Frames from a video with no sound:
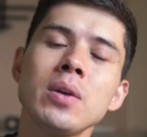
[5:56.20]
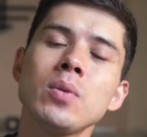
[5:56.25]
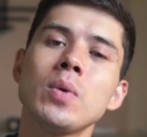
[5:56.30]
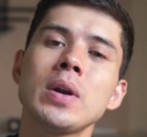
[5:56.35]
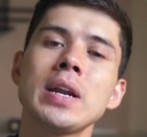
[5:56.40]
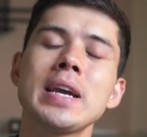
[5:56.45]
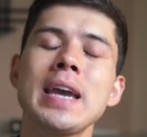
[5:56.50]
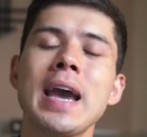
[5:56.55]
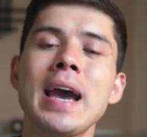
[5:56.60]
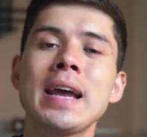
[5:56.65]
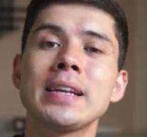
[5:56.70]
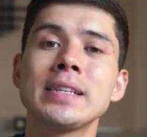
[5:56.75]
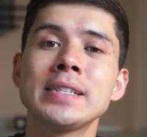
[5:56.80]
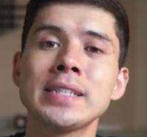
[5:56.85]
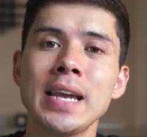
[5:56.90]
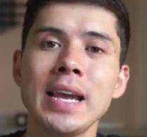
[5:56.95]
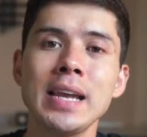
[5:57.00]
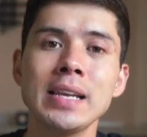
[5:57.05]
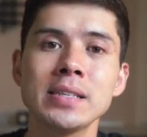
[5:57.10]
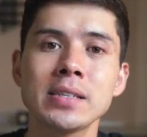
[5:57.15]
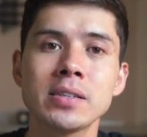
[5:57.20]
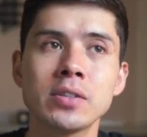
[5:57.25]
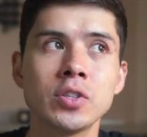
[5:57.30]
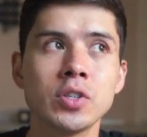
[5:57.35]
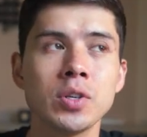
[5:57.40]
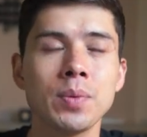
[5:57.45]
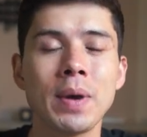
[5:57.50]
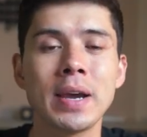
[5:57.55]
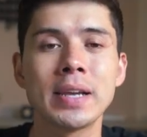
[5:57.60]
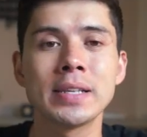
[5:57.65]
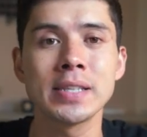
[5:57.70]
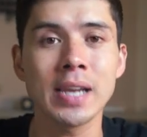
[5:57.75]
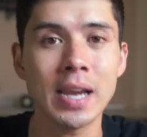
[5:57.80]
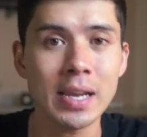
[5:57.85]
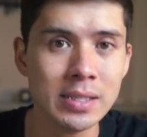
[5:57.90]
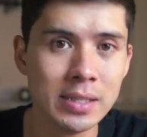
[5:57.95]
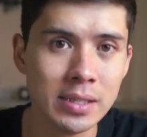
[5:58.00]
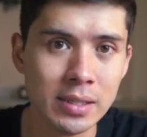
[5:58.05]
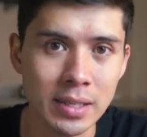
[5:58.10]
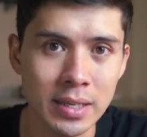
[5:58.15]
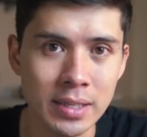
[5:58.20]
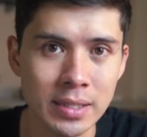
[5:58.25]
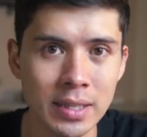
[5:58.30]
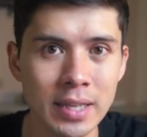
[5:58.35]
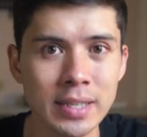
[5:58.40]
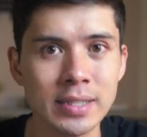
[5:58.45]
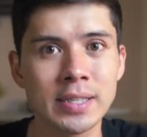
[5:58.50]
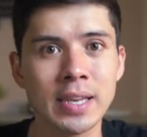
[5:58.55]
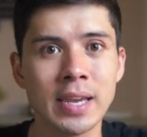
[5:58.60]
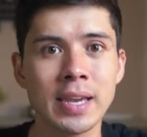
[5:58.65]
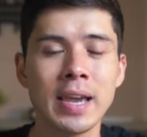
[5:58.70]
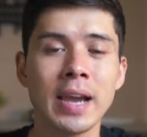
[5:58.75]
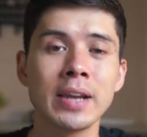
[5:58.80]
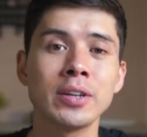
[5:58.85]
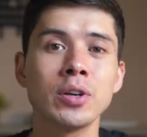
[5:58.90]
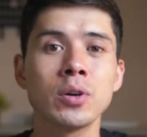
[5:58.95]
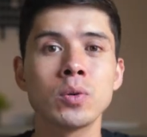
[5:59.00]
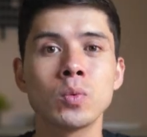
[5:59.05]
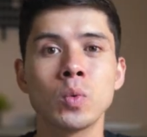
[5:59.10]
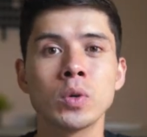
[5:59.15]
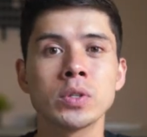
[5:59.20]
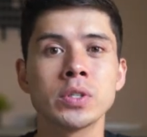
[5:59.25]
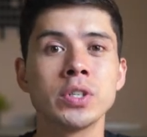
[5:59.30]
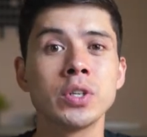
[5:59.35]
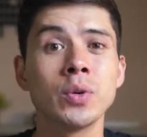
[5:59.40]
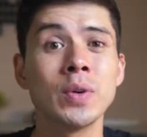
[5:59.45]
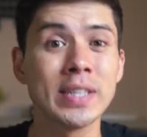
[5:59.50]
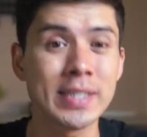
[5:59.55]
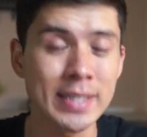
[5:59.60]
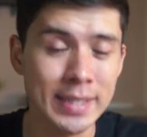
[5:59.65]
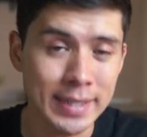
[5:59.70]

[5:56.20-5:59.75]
When I add a task to my task list, let's say I don't want to do it